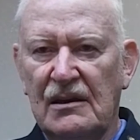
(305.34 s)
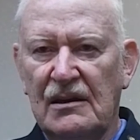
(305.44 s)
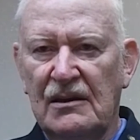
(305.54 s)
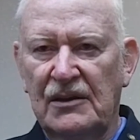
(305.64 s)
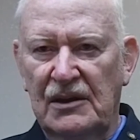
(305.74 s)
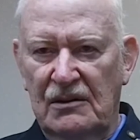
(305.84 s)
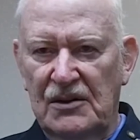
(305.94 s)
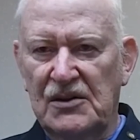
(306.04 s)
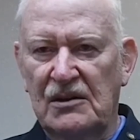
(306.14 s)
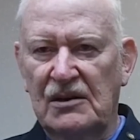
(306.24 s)
on the
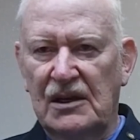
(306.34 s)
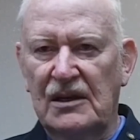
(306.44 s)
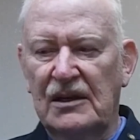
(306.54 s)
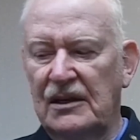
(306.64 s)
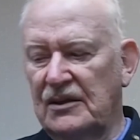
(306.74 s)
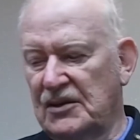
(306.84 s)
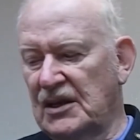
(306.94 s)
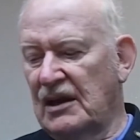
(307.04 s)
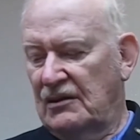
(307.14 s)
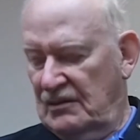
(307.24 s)
Arizona, and he's
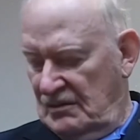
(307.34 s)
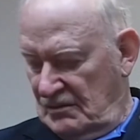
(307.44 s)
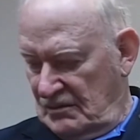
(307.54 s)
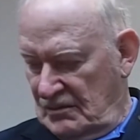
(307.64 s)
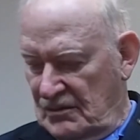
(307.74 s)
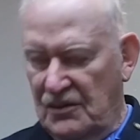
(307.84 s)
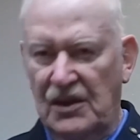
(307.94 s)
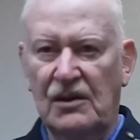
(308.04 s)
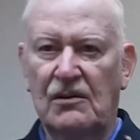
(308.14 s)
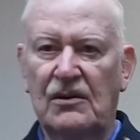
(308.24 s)
down
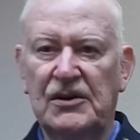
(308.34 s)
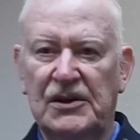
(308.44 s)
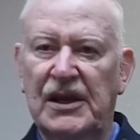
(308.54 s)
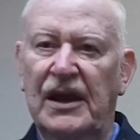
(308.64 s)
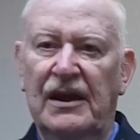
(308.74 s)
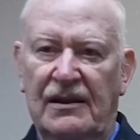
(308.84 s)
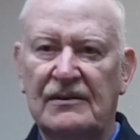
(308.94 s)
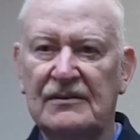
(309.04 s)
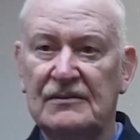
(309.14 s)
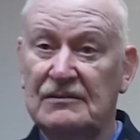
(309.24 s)
there today.
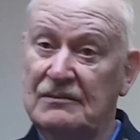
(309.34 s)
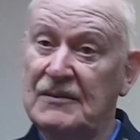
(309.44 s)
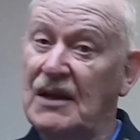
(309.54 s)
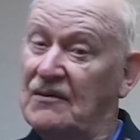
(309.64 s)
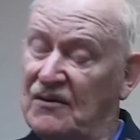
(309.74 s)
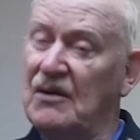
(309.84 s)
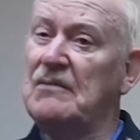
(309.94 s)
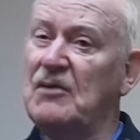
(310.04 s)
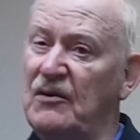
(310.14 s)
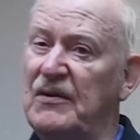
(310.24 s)
Very
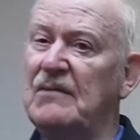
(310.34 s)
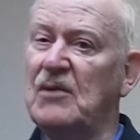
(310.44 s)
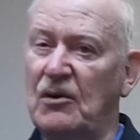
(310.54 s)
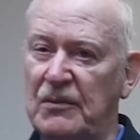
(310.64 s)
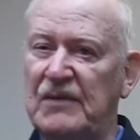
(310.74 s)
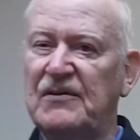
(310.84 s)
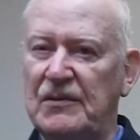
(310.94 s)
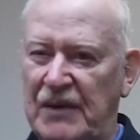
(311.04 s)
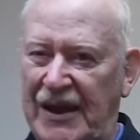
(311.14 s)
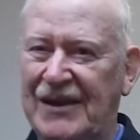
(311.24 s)
moving moment for
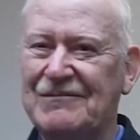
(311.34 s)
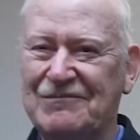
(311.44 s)
me.